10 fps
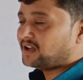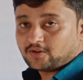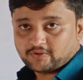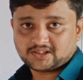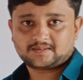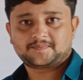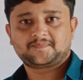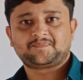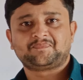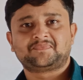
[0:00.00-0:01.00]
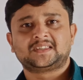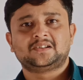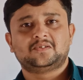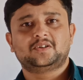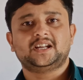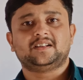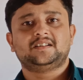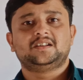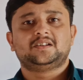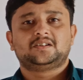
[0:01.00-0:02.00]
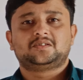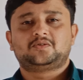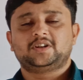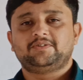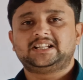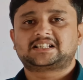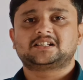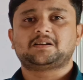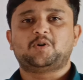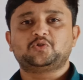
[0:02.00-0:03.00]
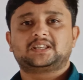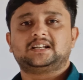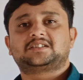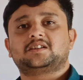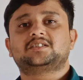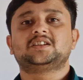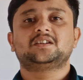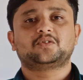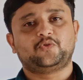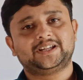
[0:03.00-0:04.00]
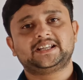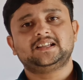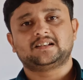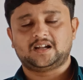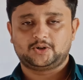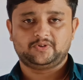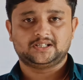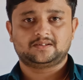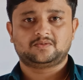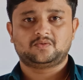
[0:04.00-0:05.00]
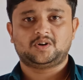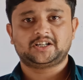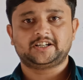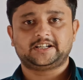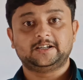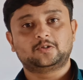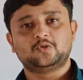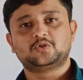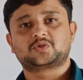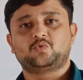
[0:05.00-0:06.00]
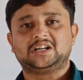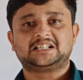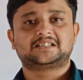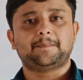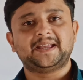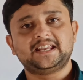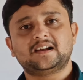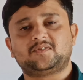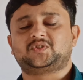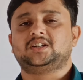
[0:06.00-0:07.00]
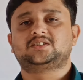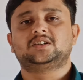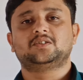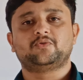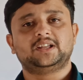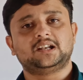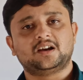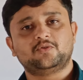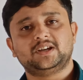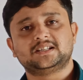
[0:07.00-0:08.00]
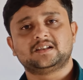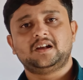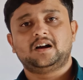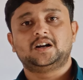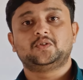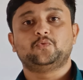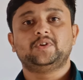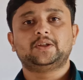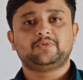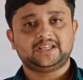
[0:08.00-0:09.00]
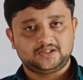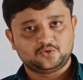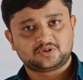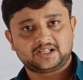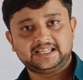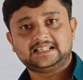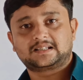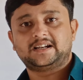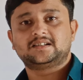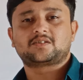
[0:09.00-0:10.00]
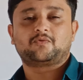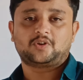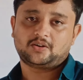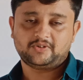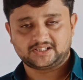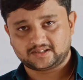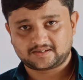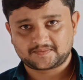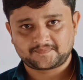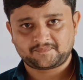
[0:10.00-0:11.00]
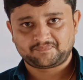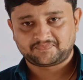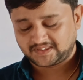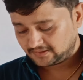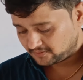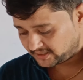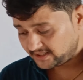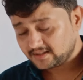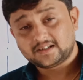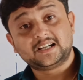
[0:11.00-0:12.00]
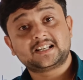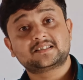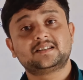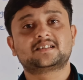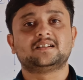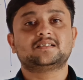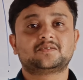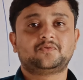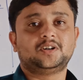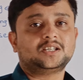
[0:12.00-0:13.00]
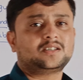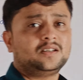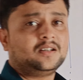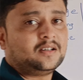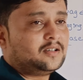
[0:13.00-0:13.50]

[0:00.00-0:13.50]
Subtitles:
language. Okay, today we discuss about the structured query language, what it includes, what is the meaning of structured query language and where we used these kinds of languages. Okay, let us discuss first